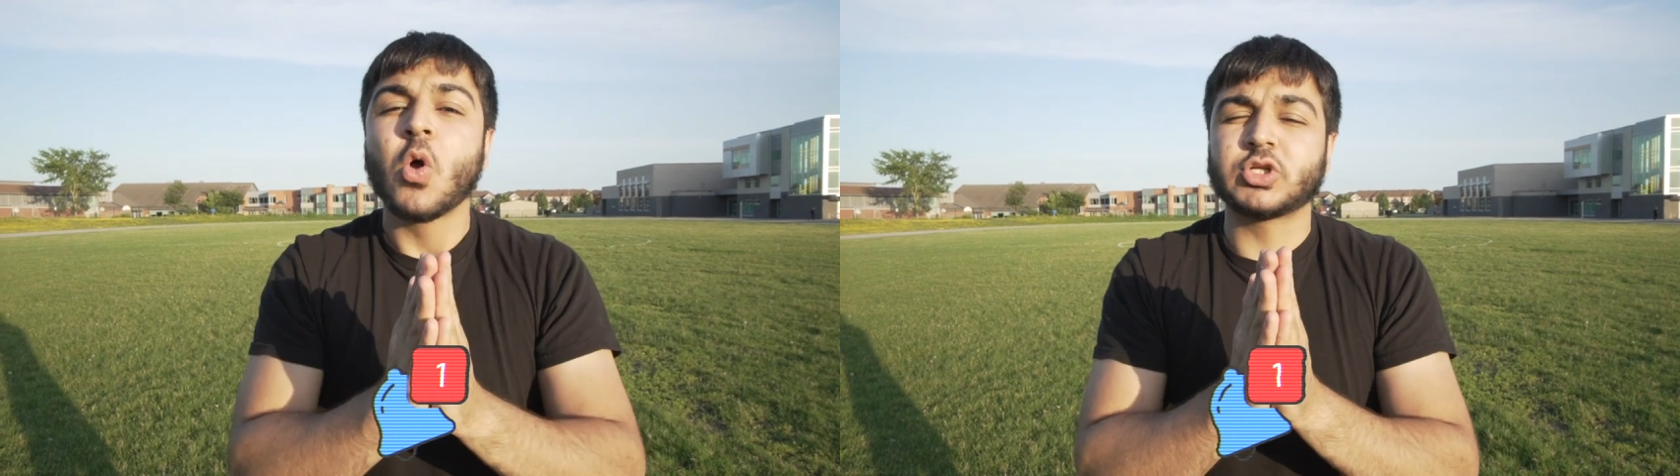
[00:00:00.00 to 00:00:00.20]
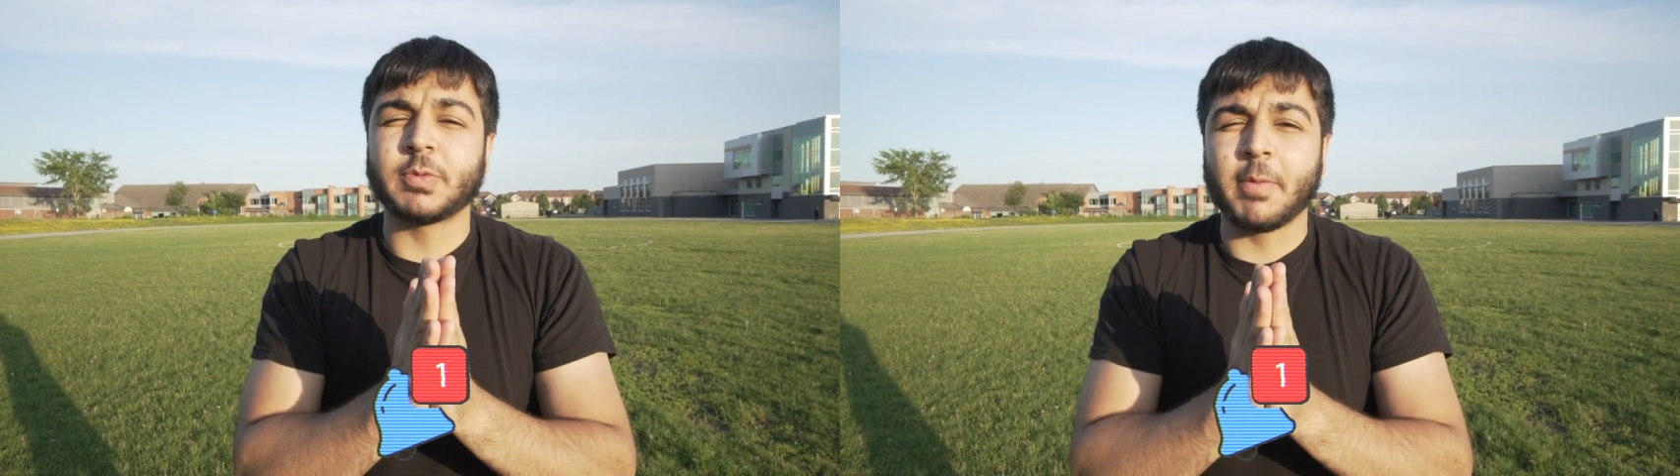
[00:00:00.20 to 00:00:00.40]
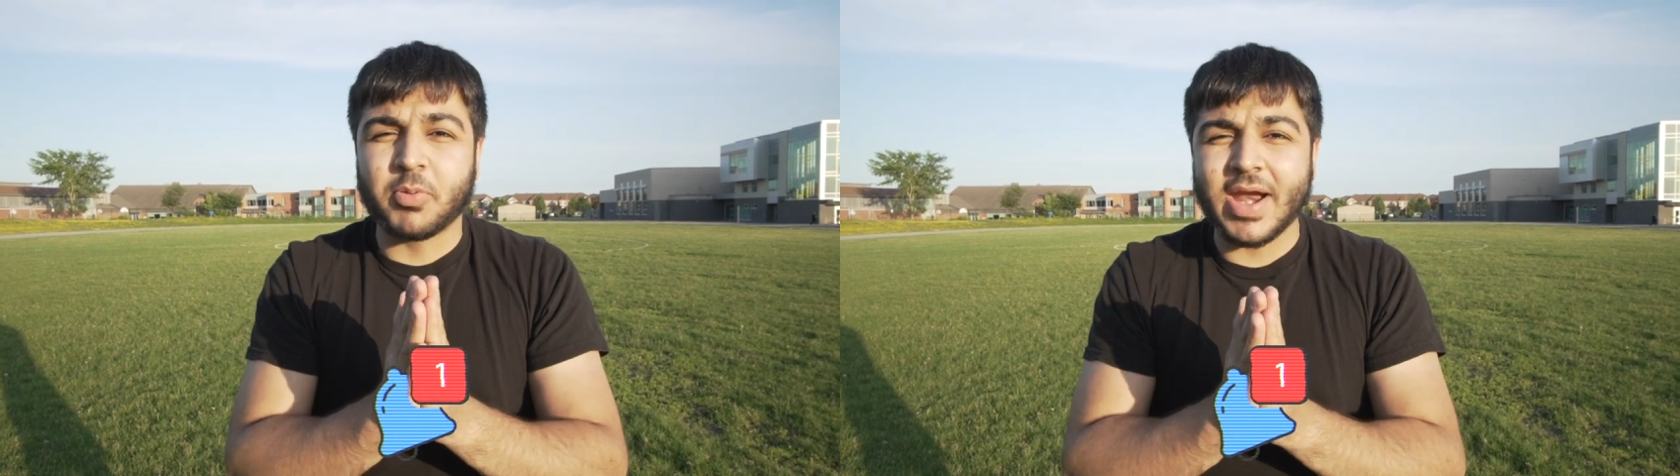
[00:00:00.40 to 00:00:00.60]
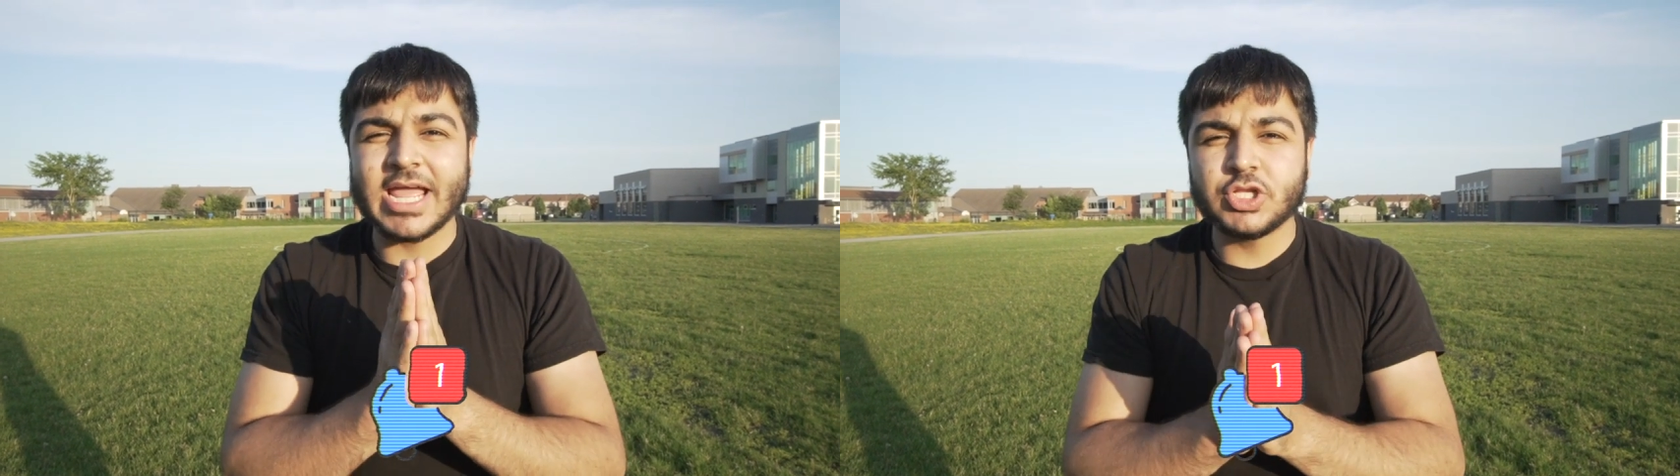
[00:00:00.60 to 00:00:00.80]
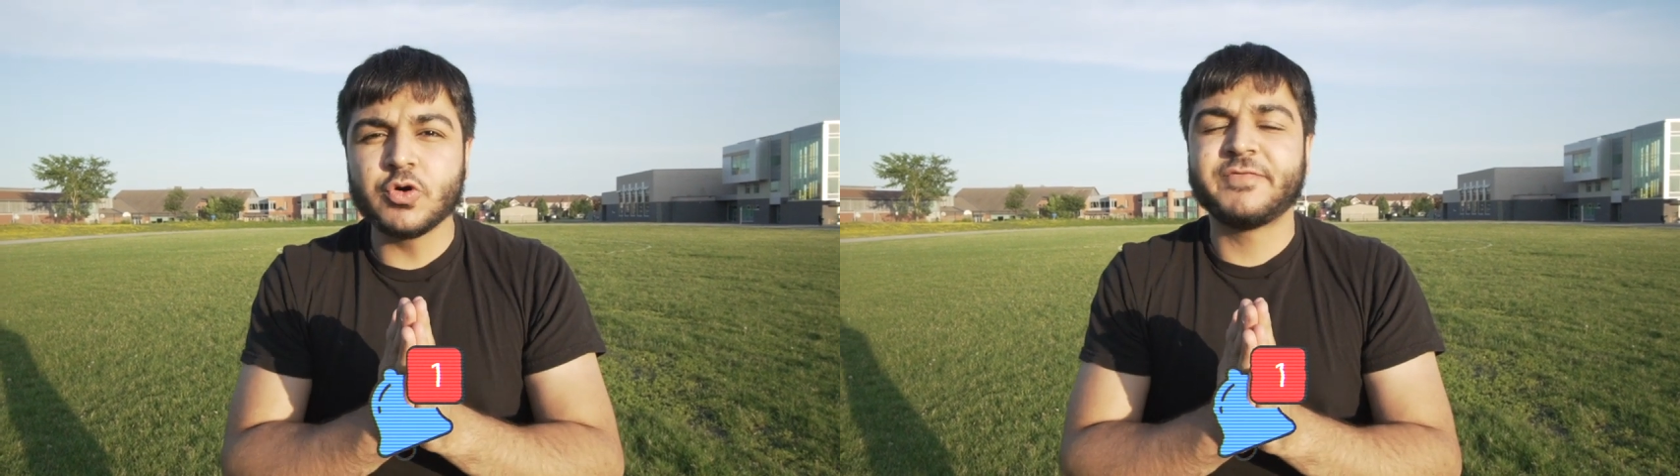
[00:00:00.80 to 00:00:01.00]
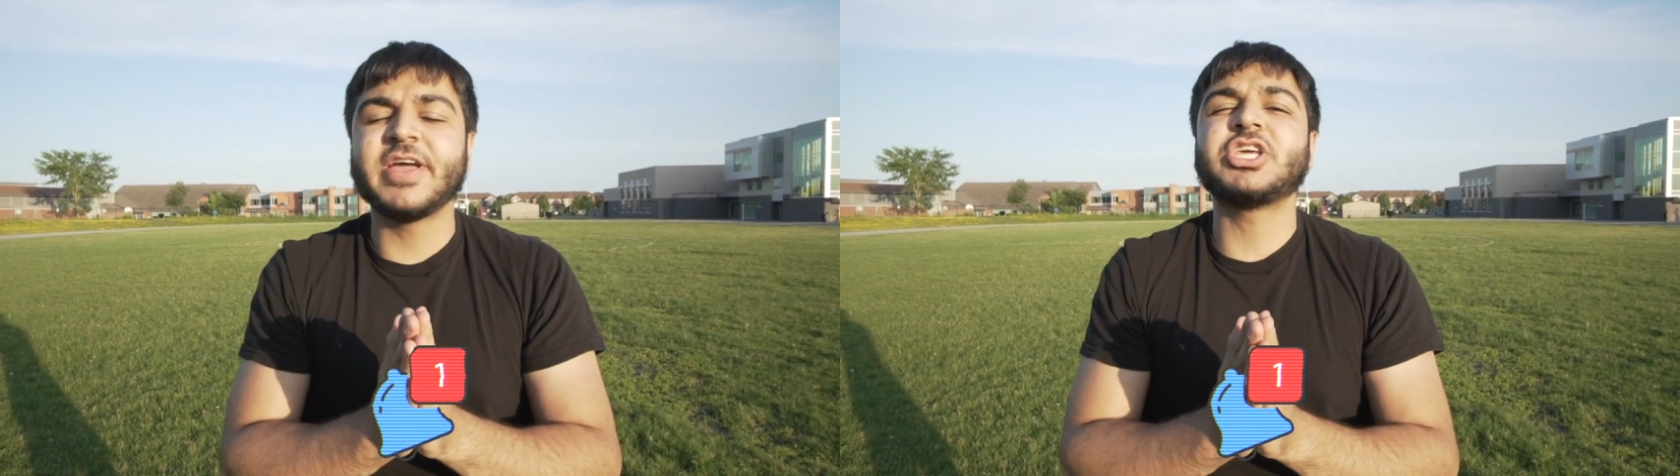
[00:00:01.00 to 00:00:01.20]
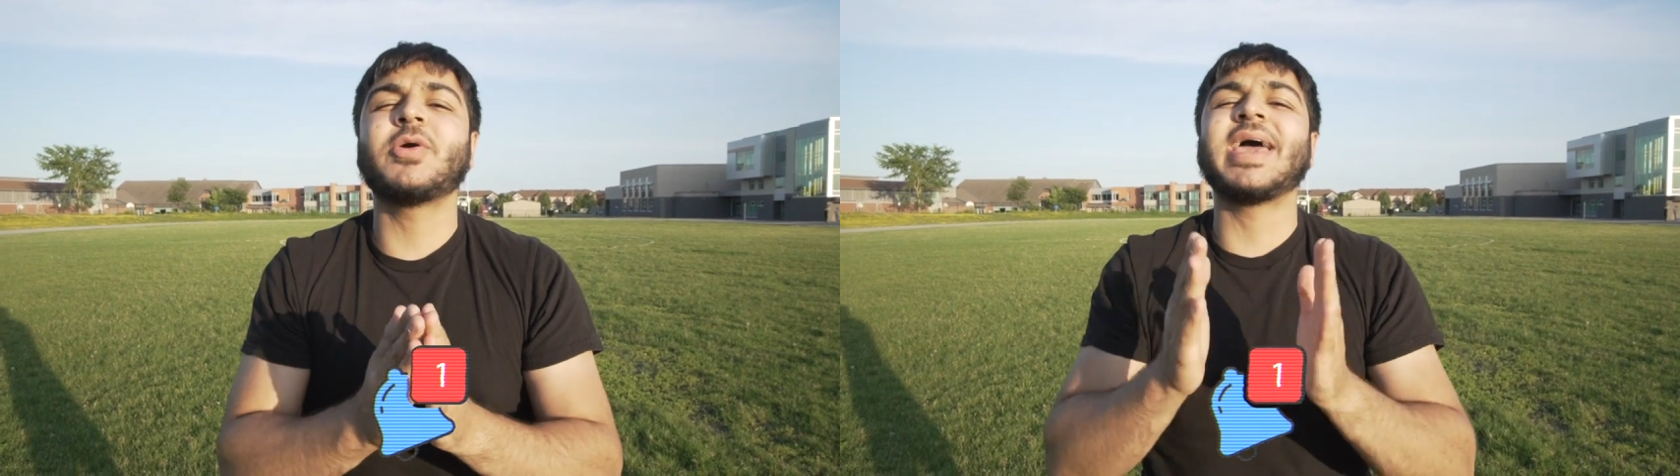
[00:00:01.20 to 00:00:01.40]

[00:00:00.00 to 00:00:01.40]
when I drop a brand new video.